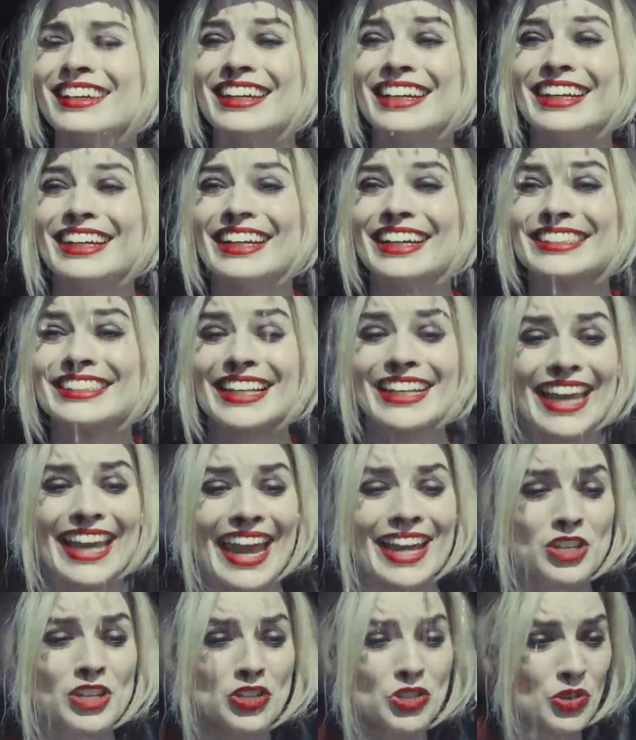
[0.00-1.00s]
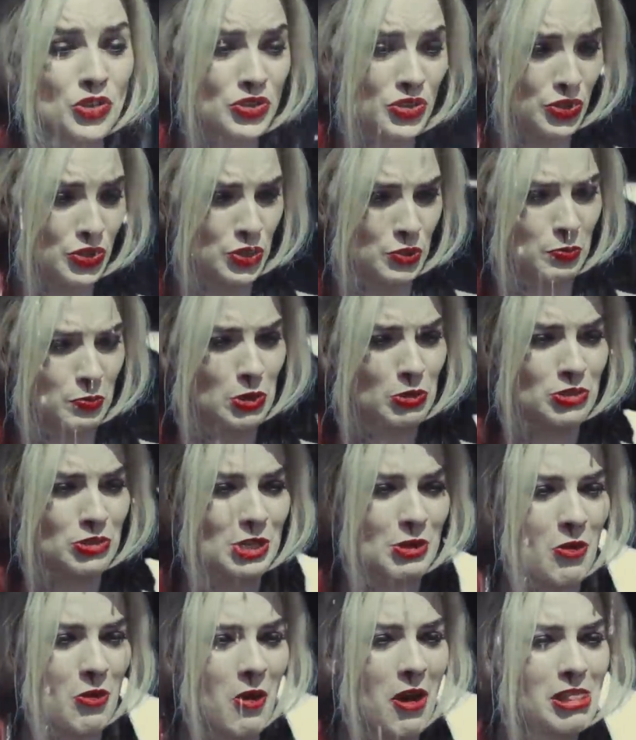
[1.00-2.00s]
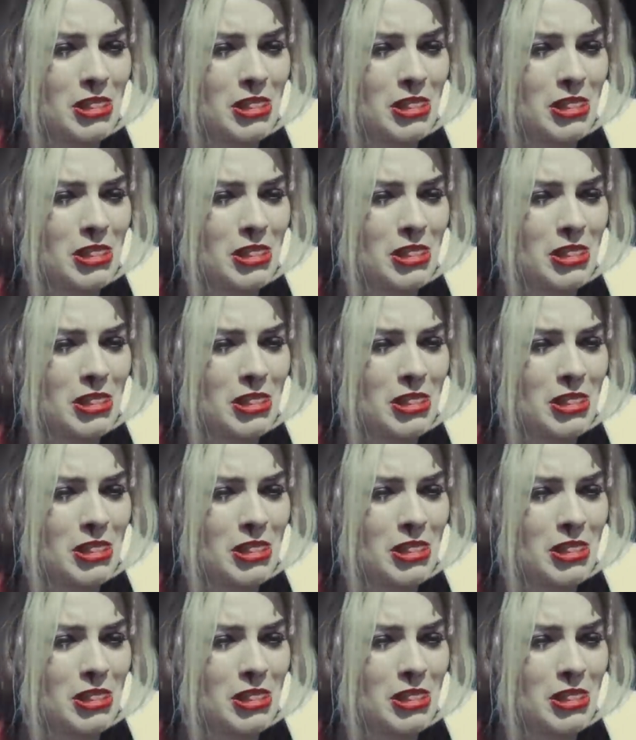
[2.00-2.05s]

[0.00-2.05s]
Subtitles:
greenlighting new and exciting